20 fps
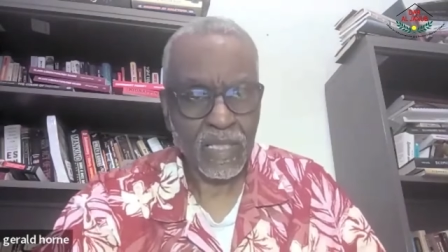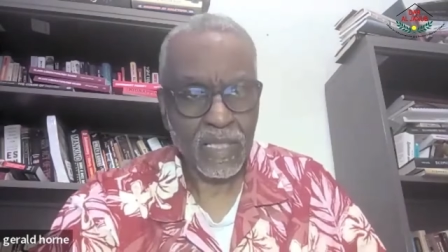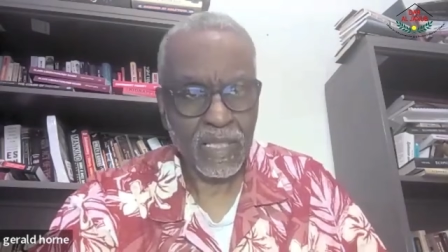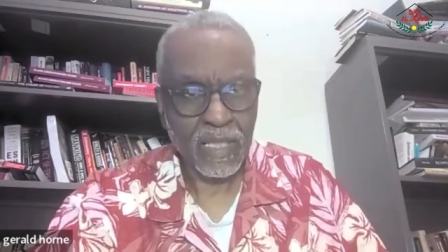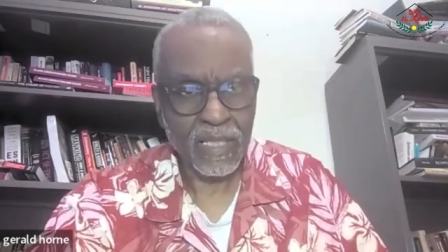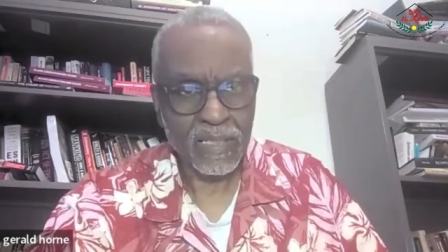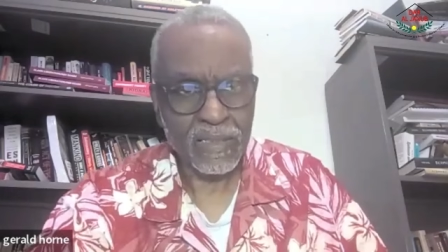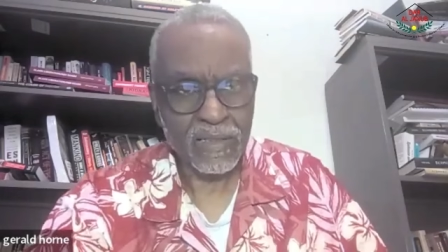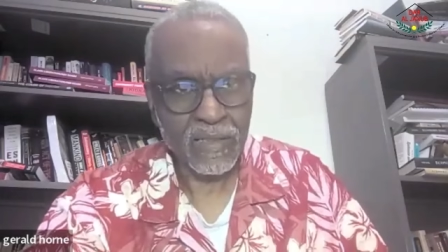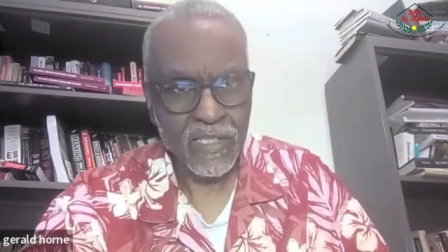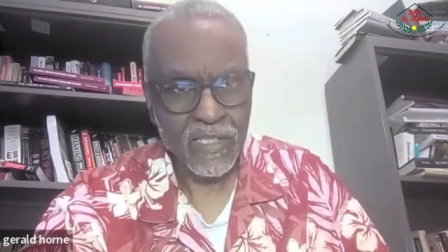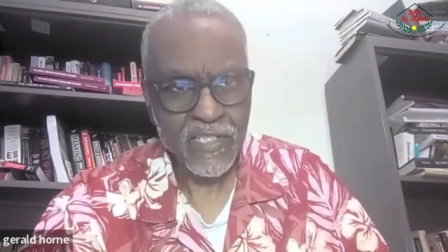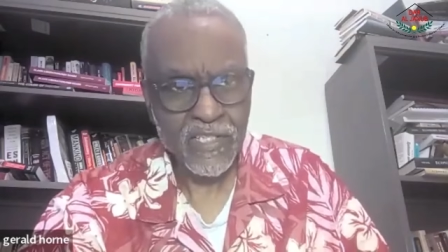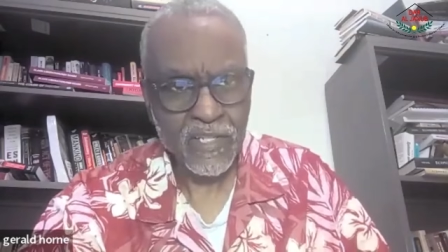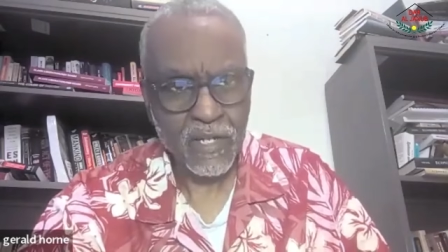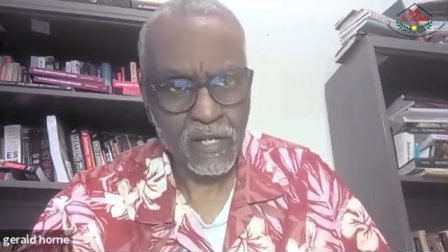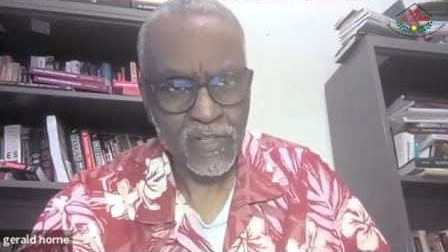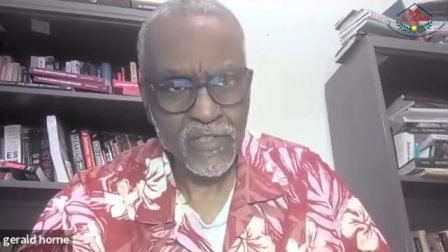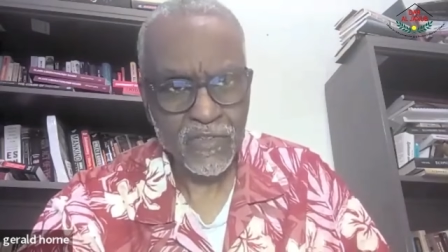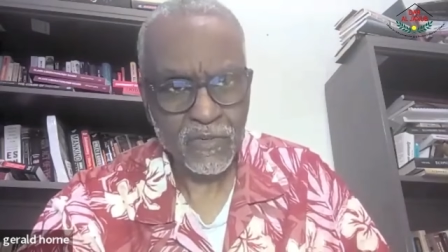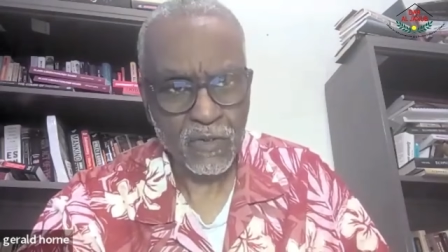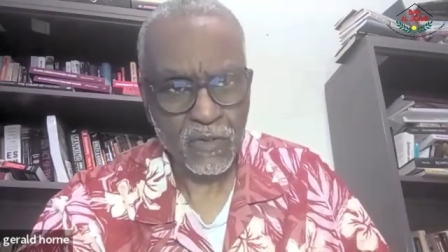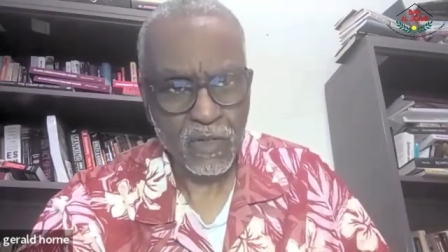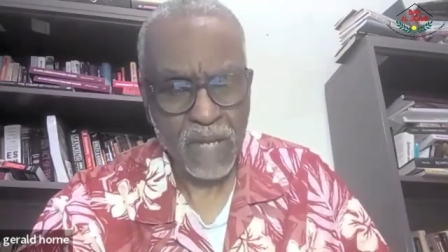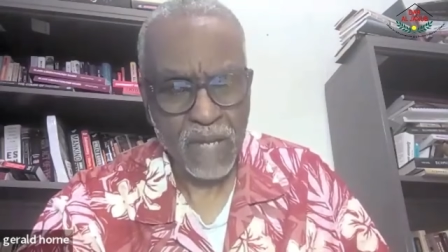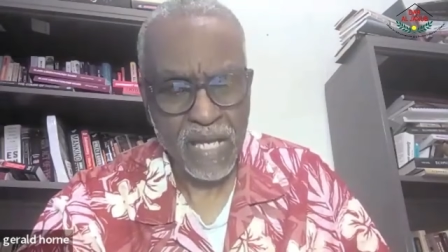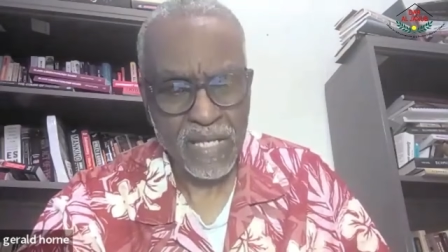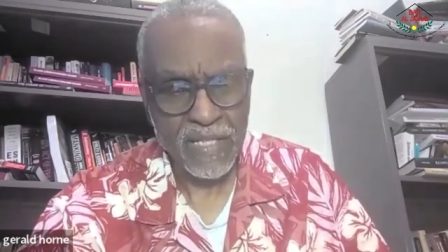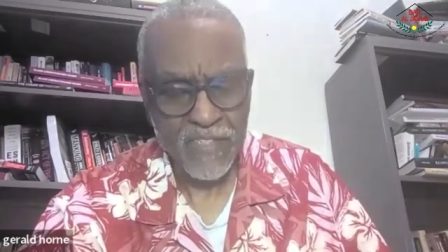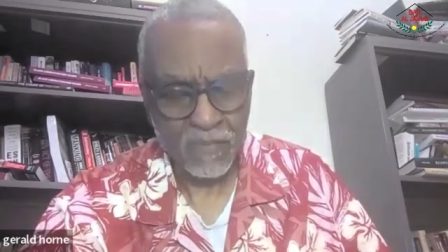And this also
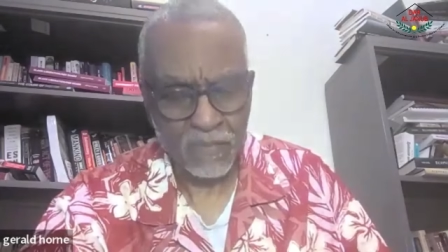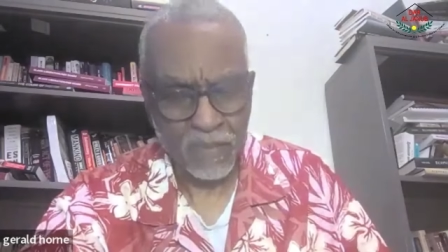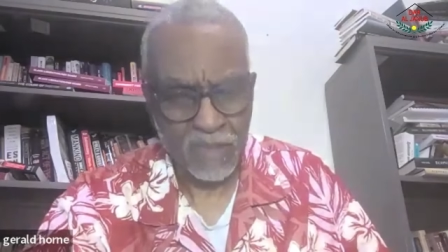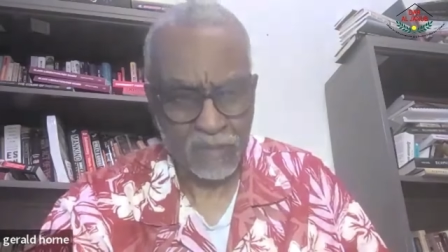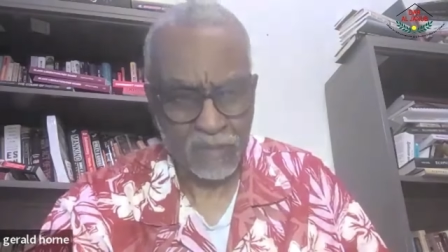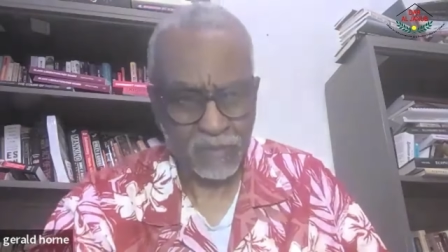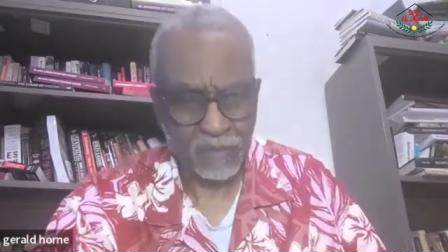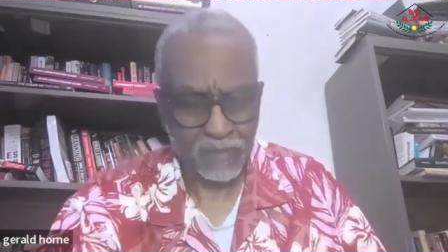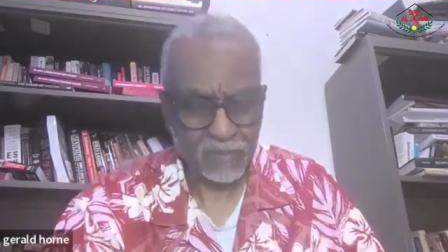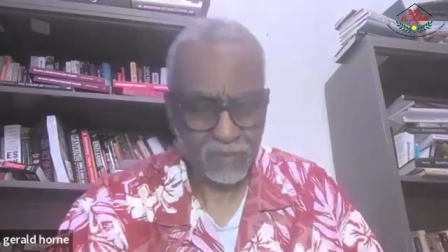reminds me